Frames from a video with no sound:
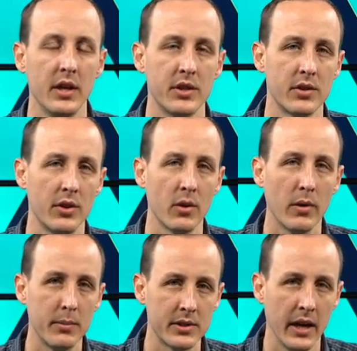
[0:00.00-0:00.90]
So your
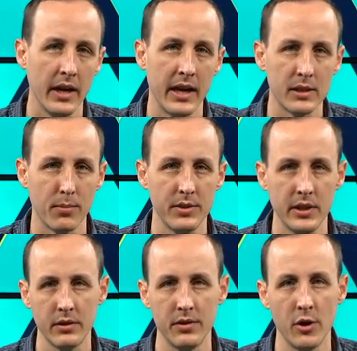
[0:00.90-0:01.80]
website has a
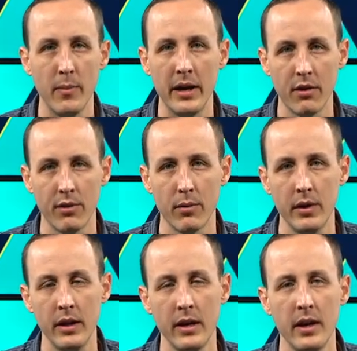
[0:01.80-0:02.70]
particular domain
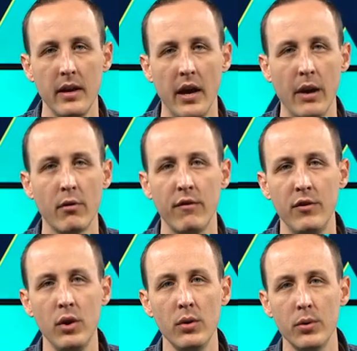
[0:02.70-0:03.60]
authority and
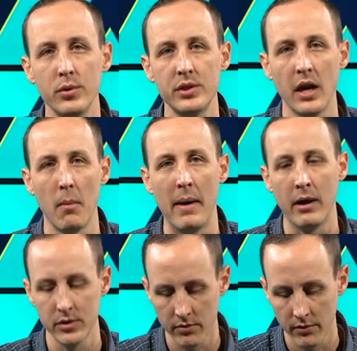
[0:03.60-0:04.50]
reviews,
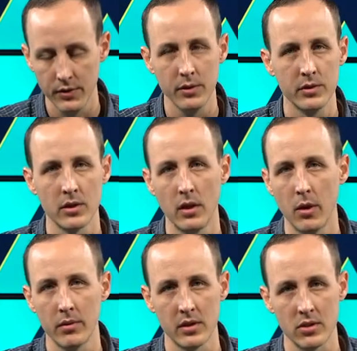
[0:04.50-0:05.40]
amount of reviews
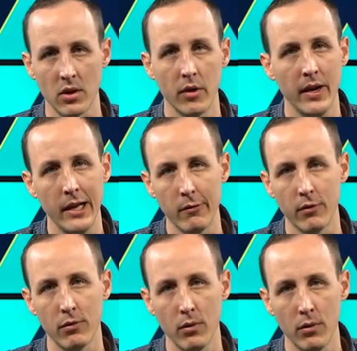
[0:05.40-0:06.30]
along with the star rating
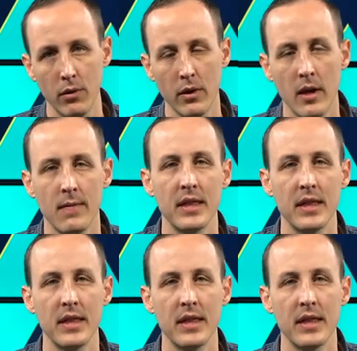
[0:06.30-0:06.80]
with Google